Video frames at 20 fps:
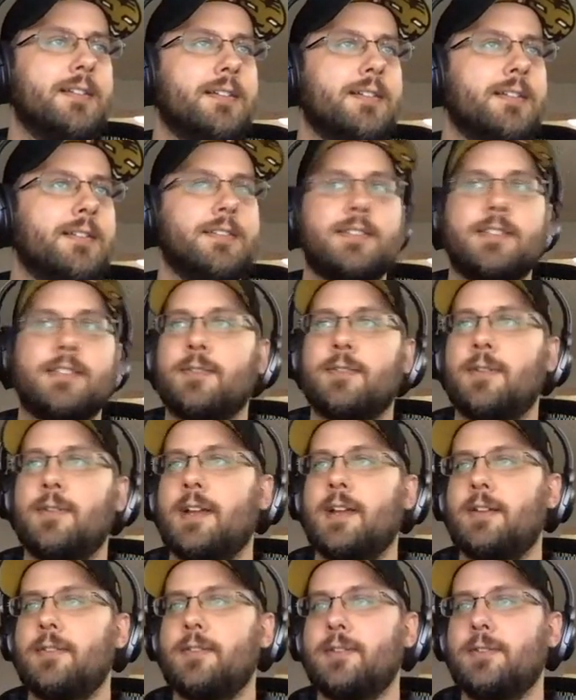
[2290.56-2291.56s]
So
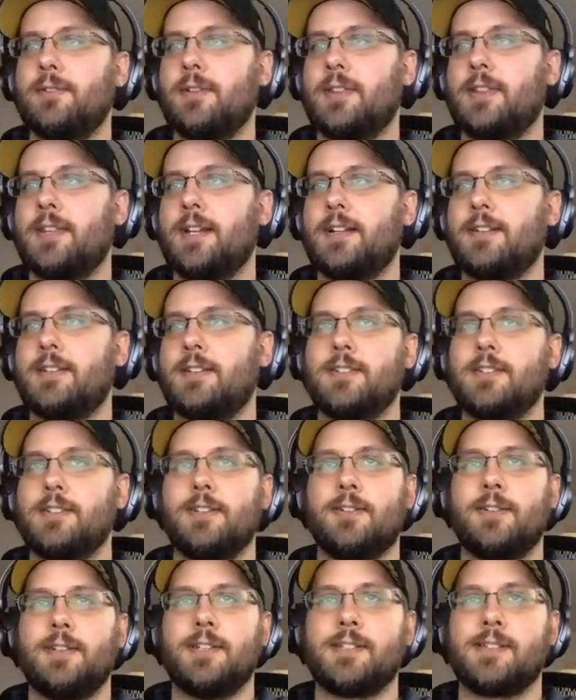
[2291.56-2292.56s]
now the only thing to
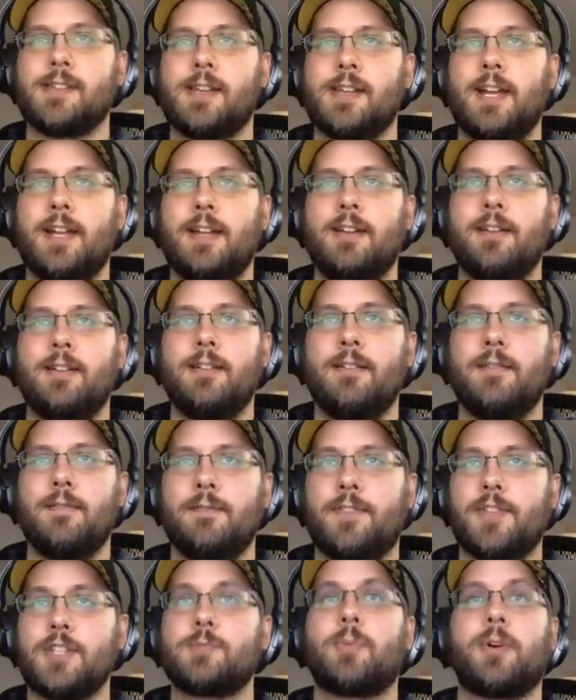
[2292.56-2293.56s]
do is, again,
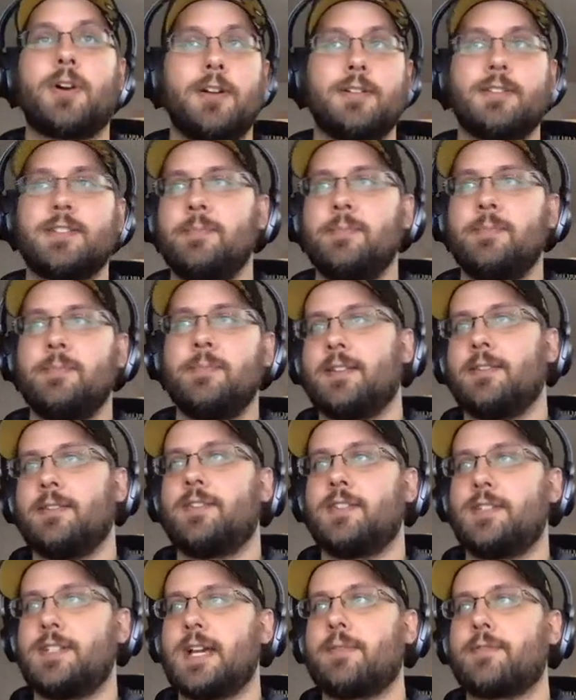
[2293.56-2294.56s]
this part to me, the
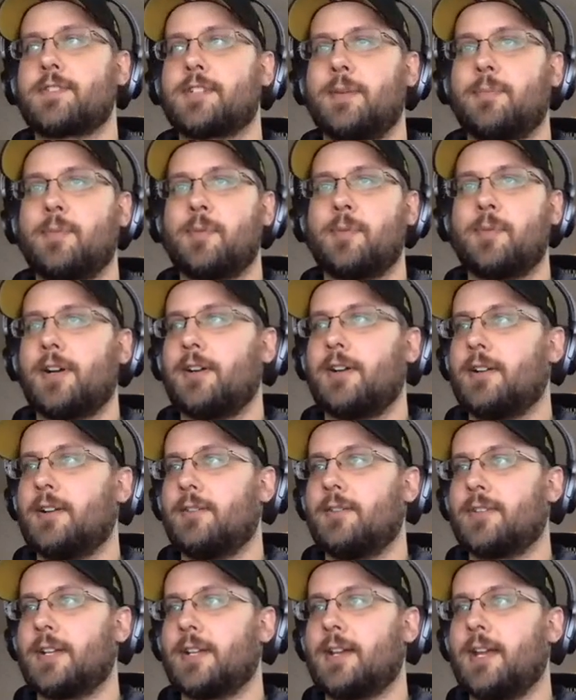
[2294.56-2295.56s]
JavaScript part of
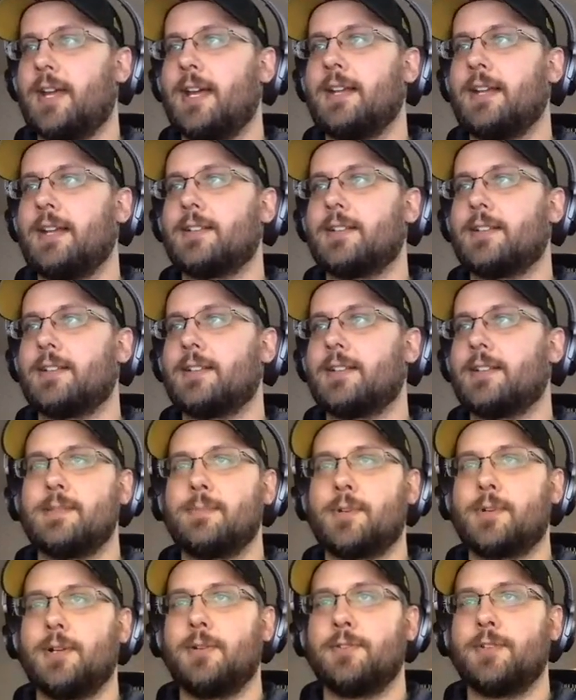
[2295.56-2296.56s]
like, hey, let's find some
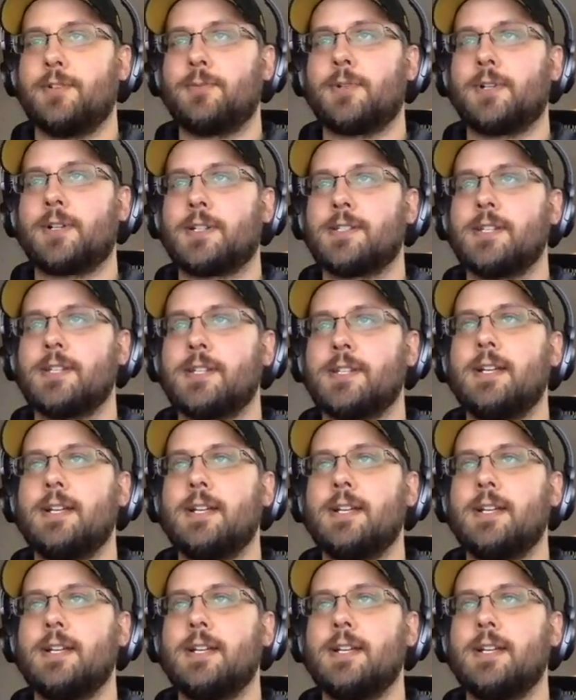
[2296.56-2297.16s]
code that works,